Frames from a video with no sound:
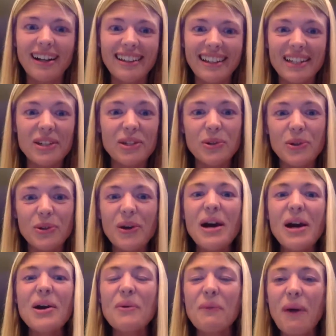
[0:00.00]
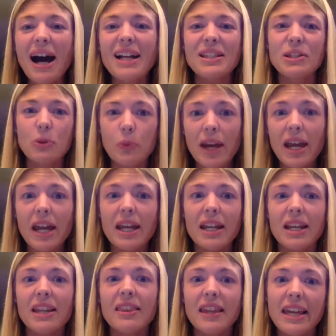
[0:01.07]
Like you want to
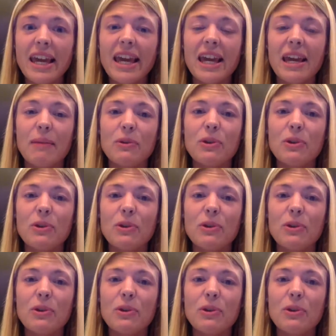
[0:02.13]
win the game.